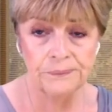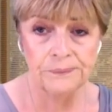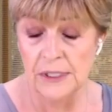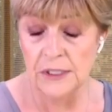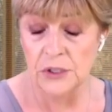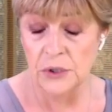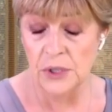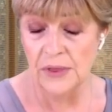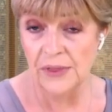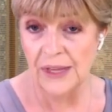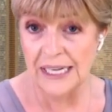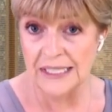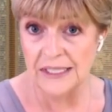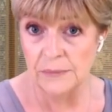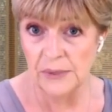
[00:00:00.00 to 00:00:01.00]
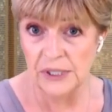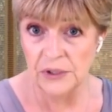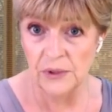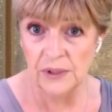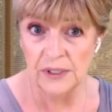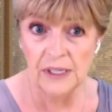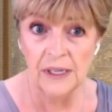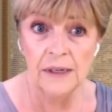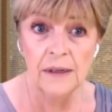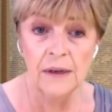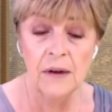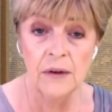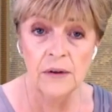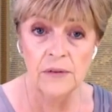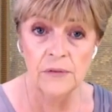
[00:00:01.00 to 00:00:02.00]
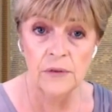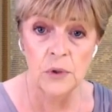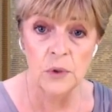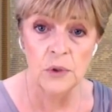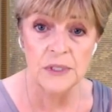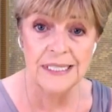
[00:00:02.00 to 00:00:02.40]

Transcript: Strength as a Major Arcana card, of course,